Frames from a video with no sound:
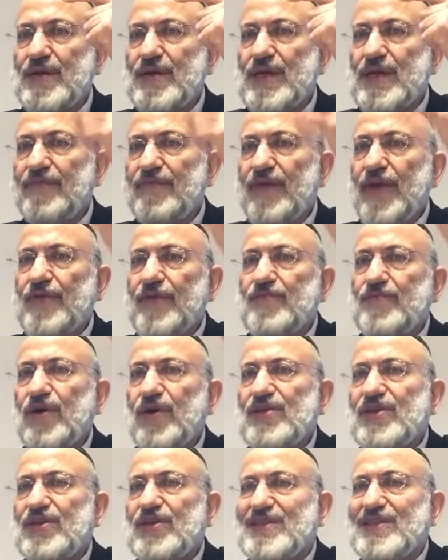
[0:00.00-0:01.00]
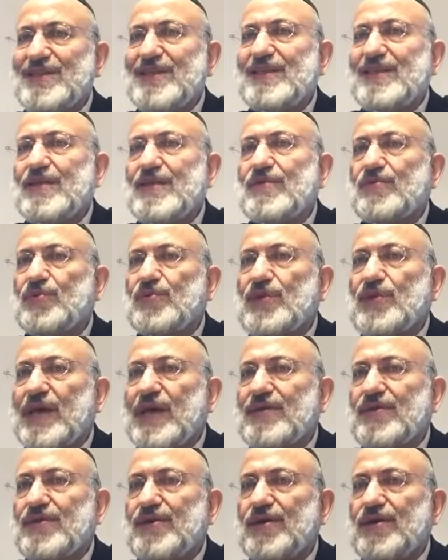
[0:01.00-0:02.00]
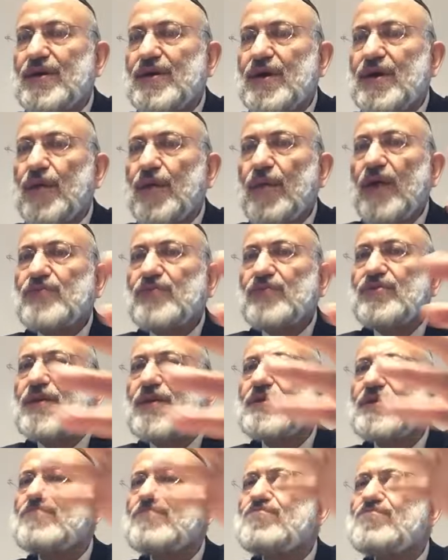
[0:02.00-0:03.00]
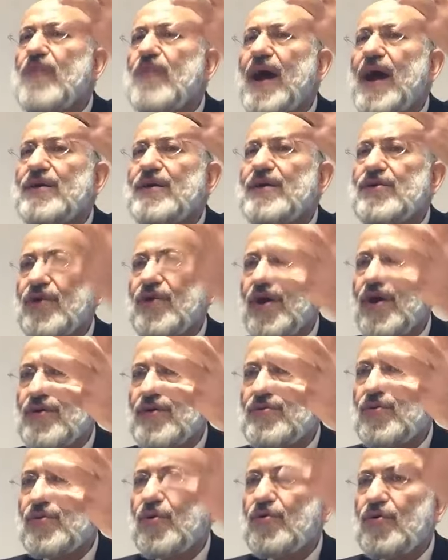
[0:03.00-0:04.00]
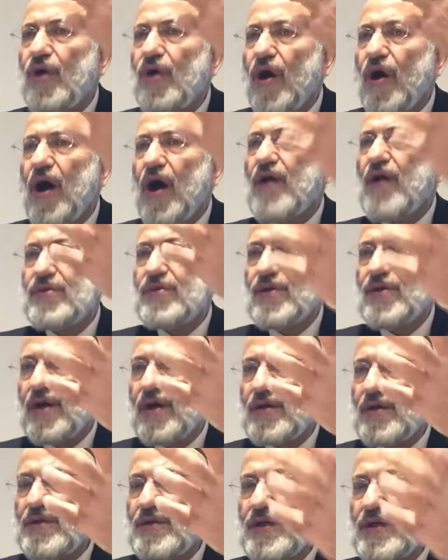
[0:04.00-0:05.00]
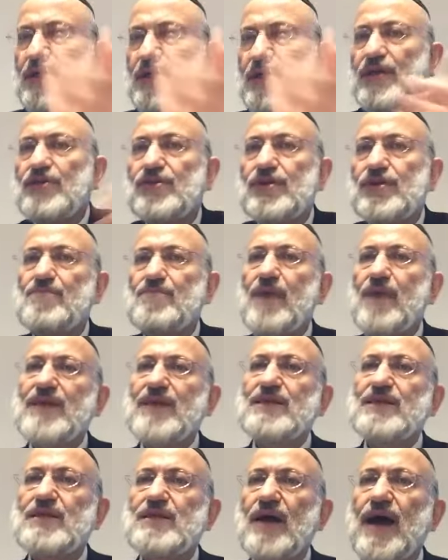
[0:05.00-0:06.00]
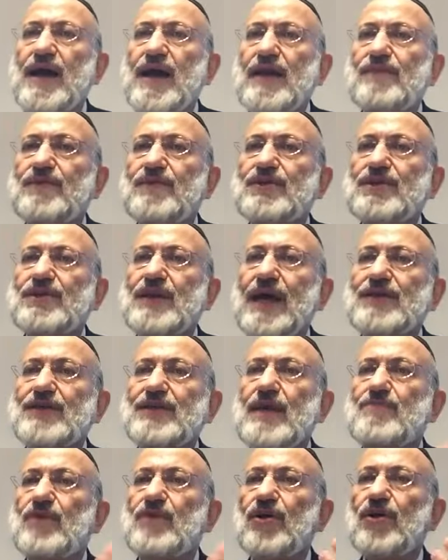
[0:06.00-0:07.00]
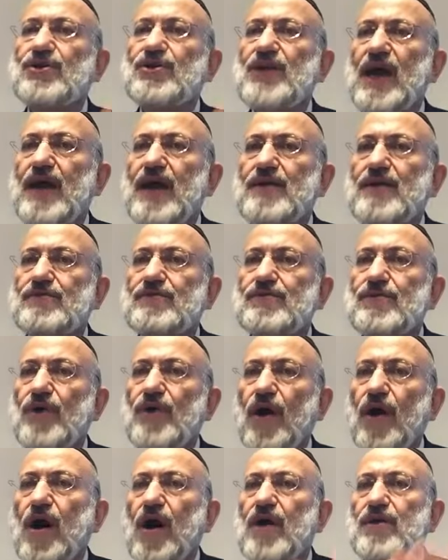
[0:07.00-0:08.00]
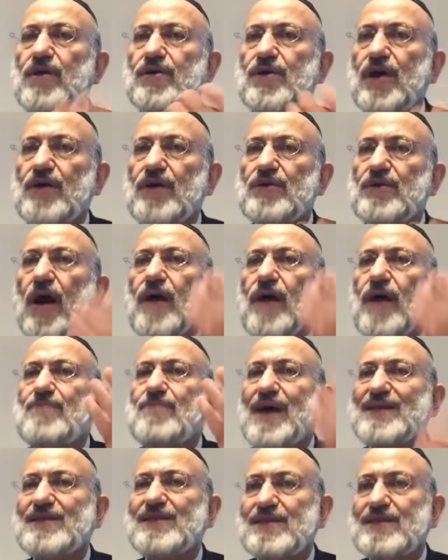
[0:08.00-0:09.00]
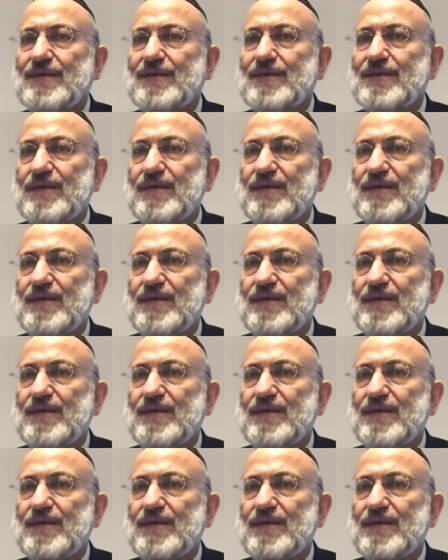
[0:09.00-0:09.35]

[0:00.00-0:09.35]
If everybody is singing together, actually it's my God or our God. In Shema Israel, we say Hashem Elokeinu, our God, our Master.